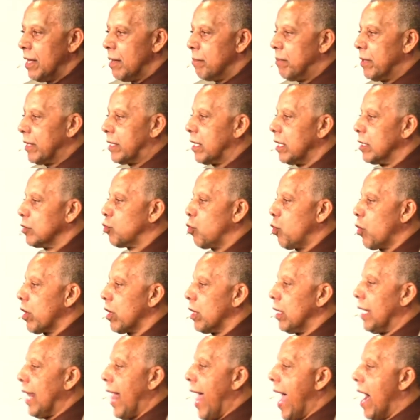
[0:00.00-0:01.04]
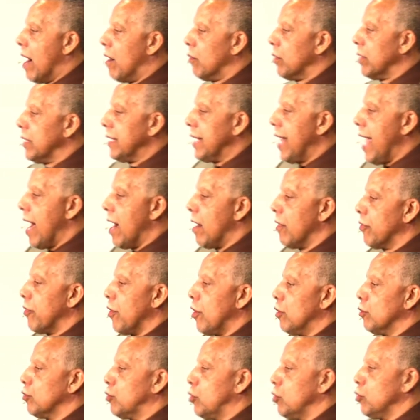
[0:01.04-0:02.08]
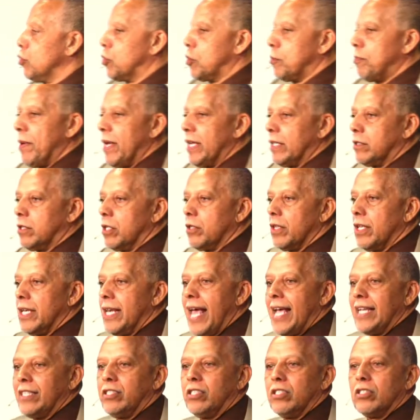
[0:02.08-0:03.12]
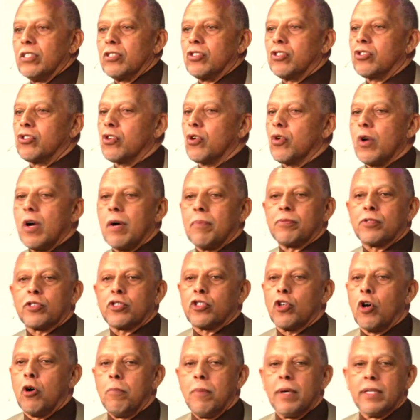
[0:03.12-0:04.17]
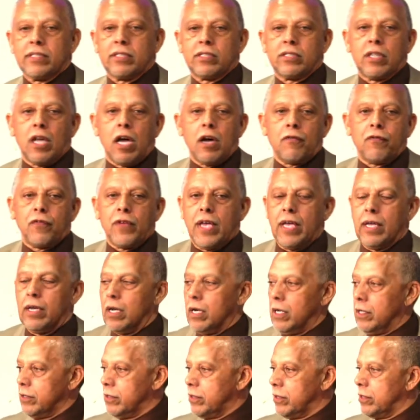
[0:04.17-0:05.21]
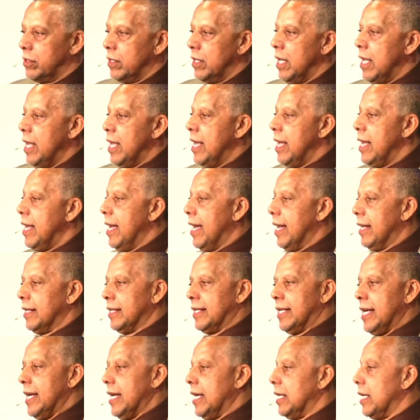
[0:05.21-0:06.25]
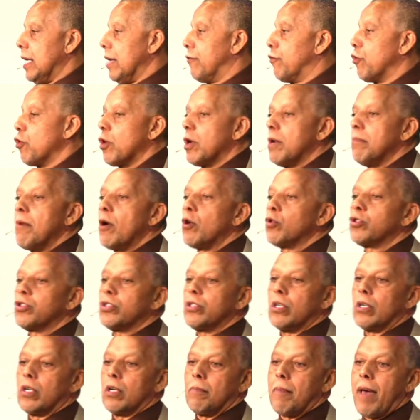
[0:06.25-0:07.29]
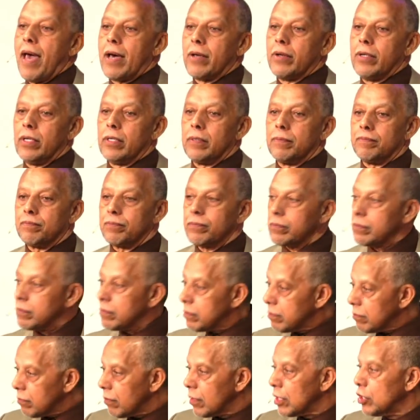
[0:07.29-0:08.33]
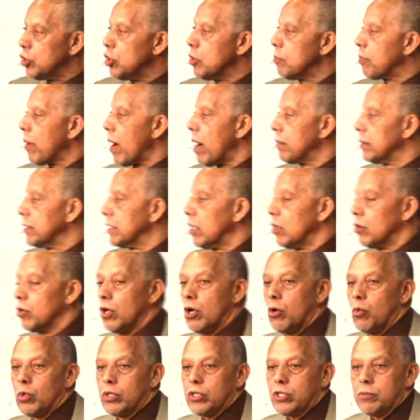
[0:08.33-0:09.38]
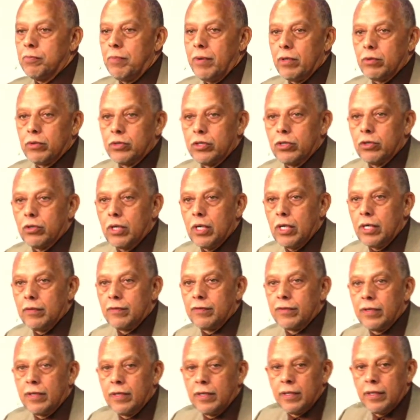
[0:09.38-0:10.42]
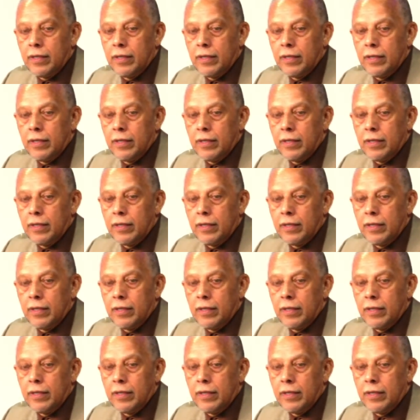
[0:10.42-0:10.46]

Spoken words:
Because we're allowing now those who speak to the nation to stir up so much stuff in us. And again, if you're emotional about it, you probably don't know what spirit you're of.